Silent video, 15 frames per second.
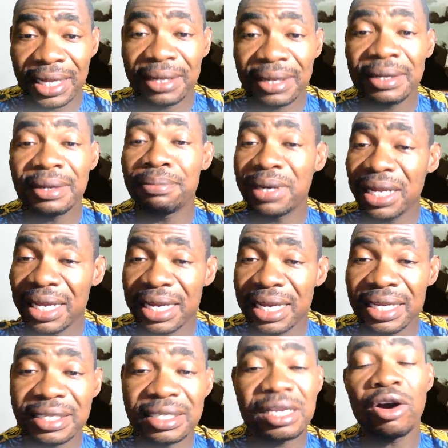place,
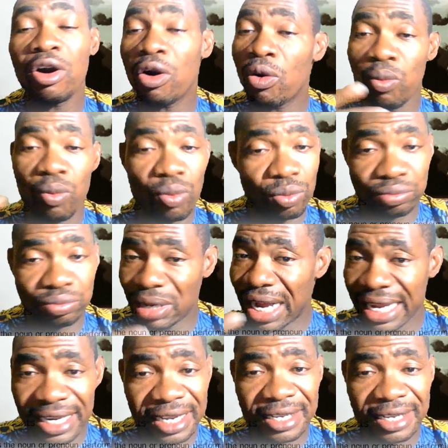or
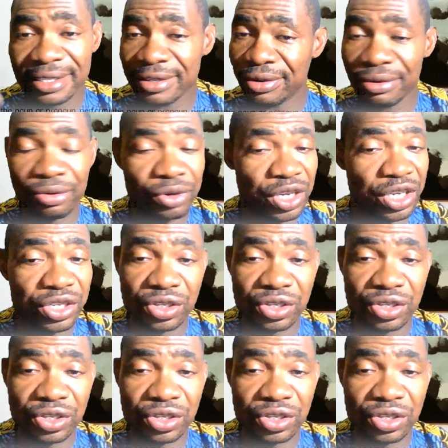ideas or occasion